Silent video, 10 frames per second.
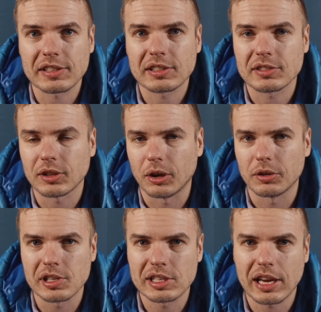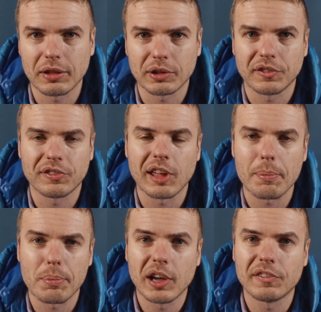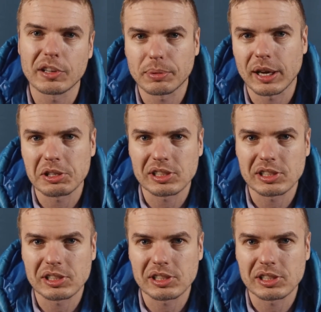So you start looking for that perfect place